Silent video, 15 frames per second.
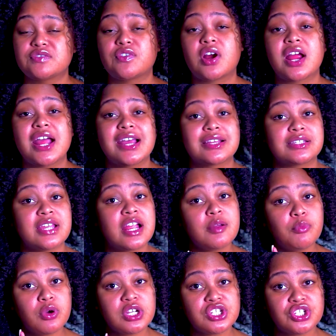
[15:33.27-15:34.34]
far as hair
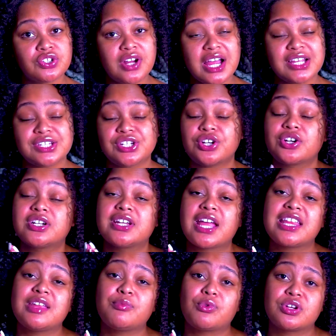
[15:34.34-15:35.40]
moisturizer or
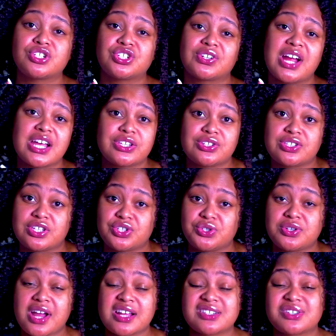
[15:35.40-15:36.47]
daily moisturizer that you
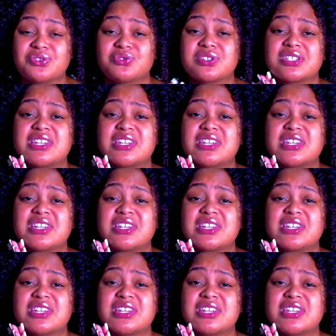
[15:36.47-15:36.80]
guys use,